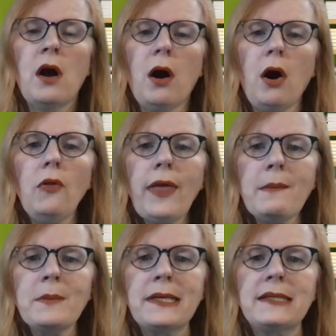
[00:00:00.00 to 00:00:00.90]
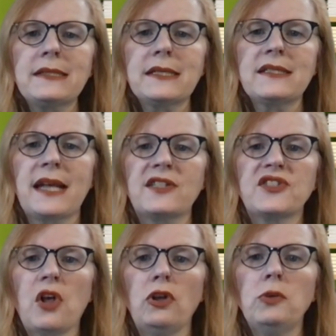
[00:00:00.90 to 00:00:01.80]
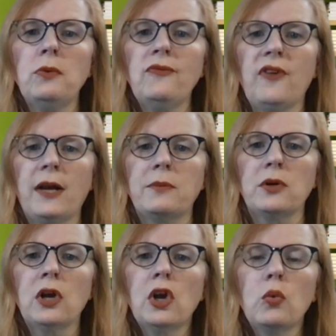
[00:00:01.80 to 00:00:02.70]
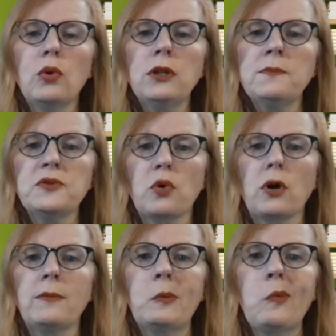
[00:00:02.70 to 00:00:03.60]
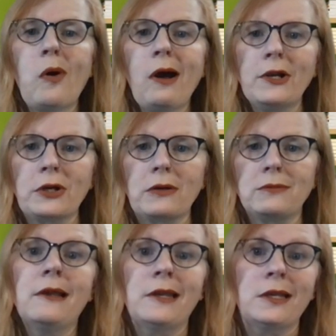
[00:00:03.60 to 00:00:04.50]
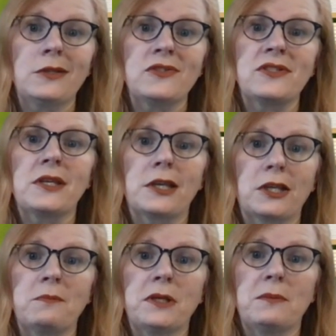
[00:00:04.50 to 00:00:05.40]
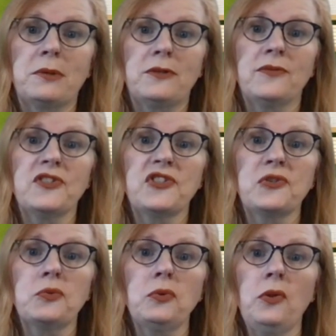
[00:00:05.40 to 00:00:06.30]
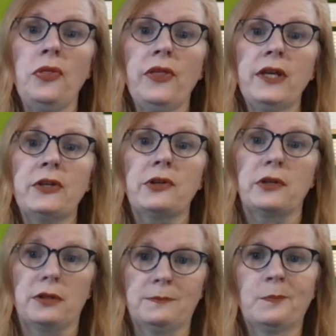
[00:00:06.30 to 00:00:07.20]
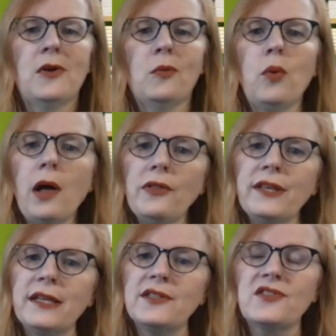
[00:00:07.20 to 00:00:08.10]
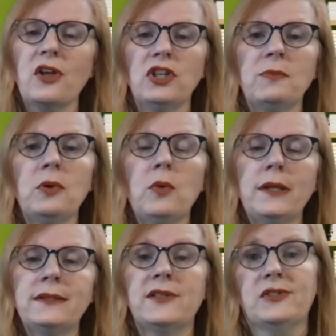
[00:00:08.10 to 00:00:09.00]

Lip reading: All that means is that soluble fiber will absorb water. Hence, it can be a bit of a stool thickener, while the insoluble one does